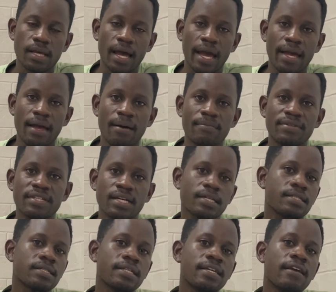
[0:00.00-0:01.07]
I am
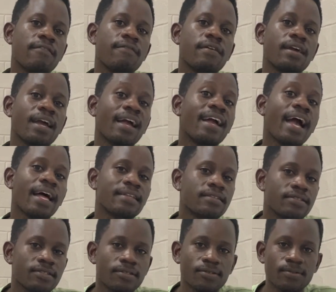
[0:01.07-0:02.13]
just giving
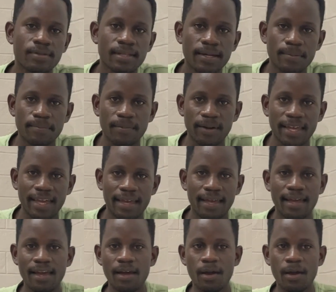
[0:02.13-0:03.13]
guns to them, okay?